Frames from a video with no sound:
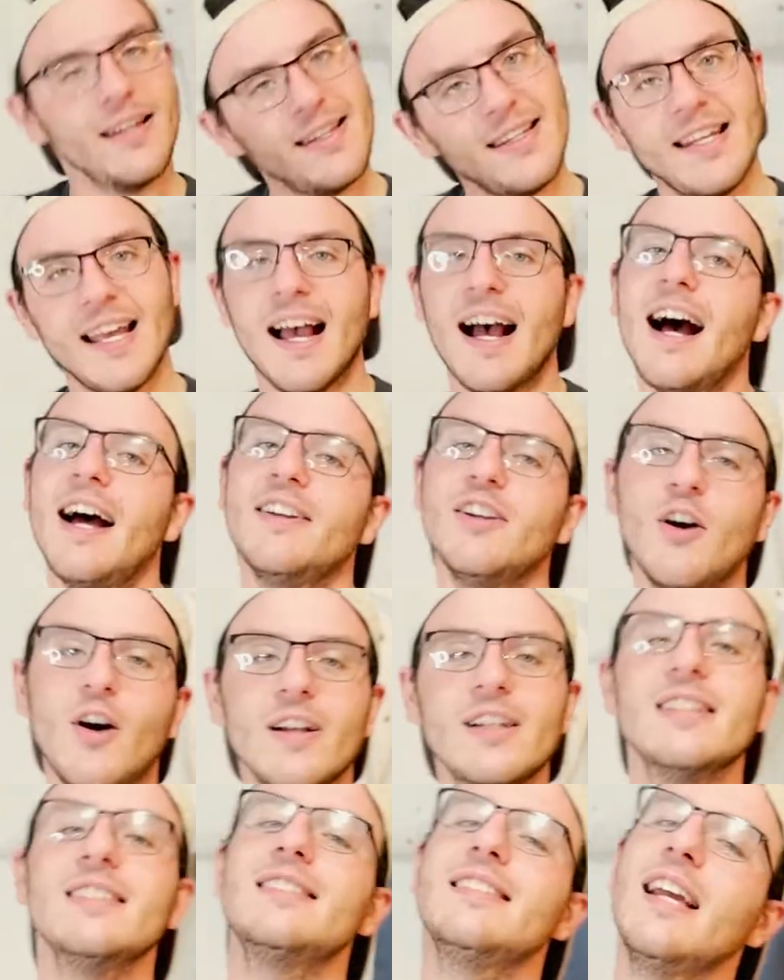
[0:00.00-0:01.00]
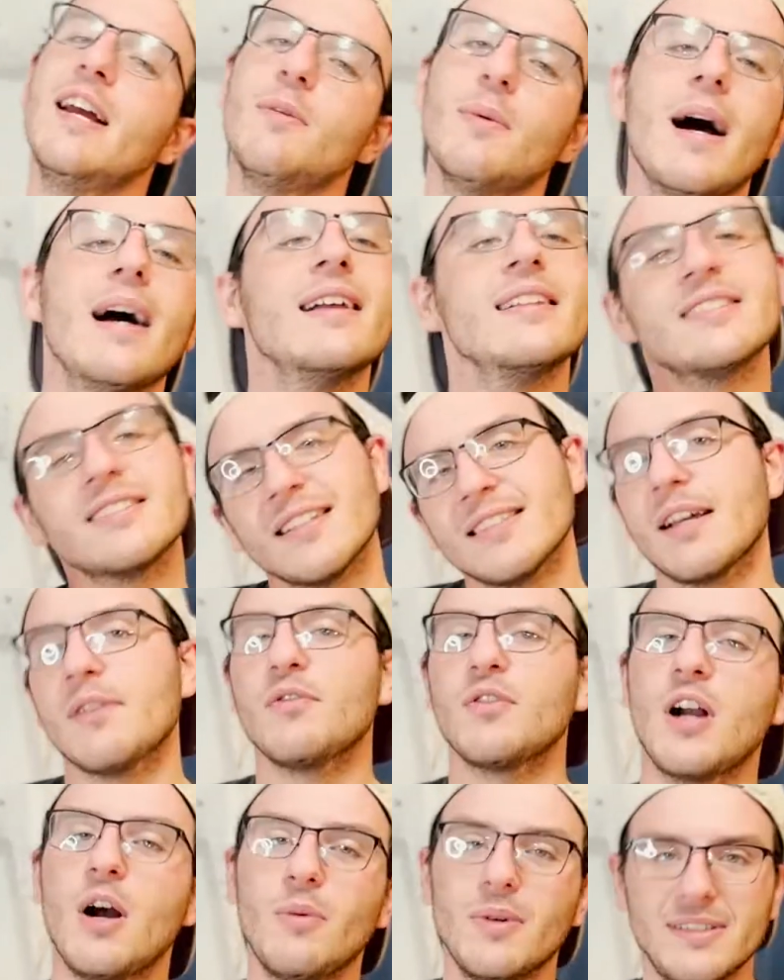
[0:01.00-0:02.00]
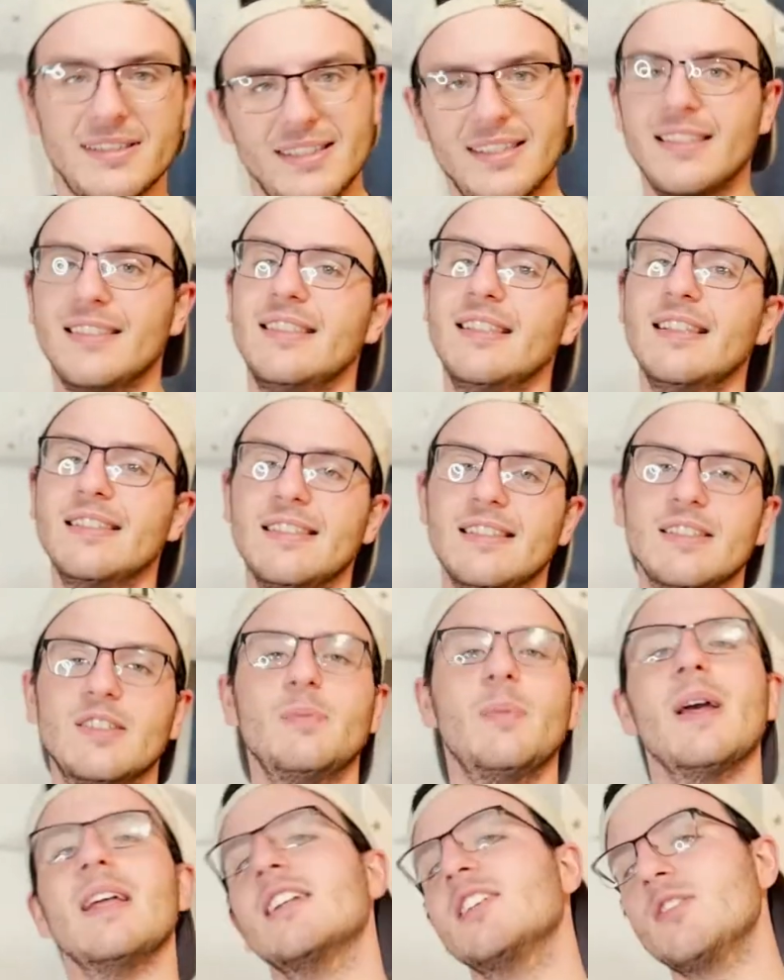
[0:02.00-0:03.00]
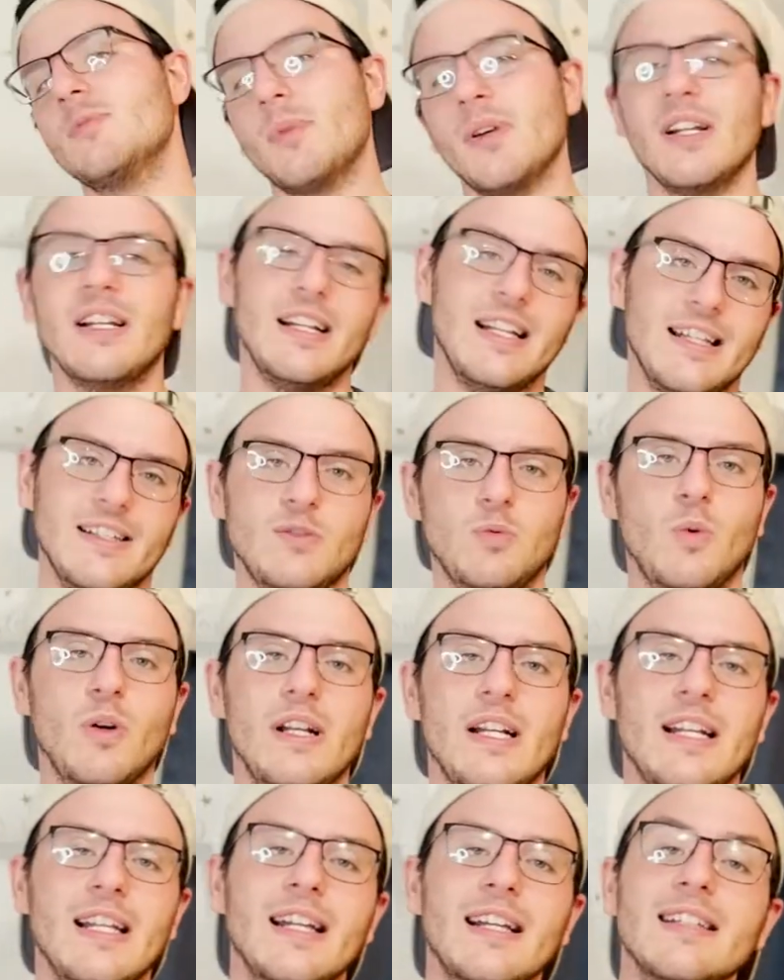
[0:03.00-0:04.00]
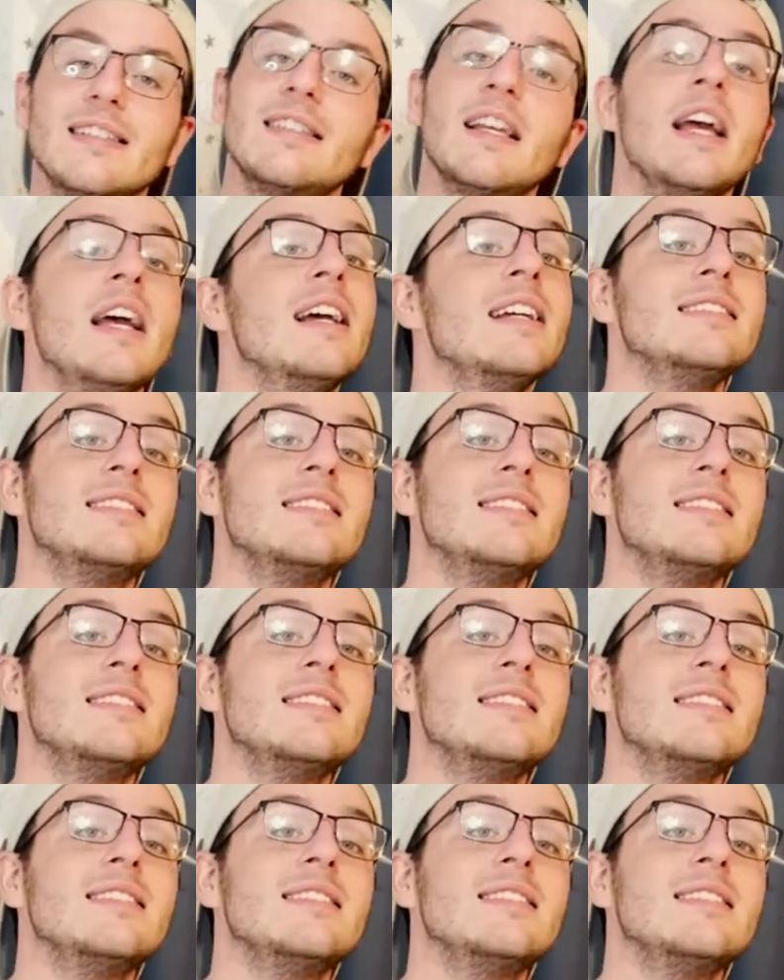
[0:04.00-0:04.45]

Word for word: Yeah, I know I didn't say it right. It's because I forgot what six is in Spanish, but it is what it is.